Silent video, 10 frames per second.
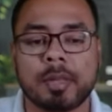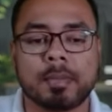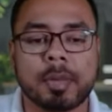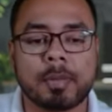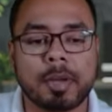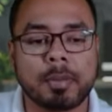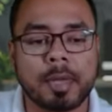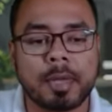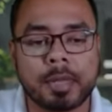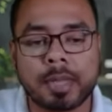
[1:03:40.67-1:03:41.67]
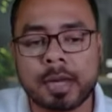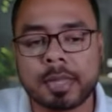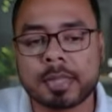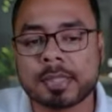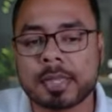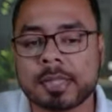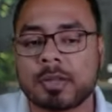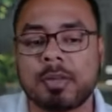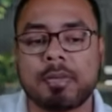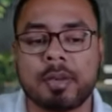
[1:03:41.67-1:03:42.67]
If the probability that this system of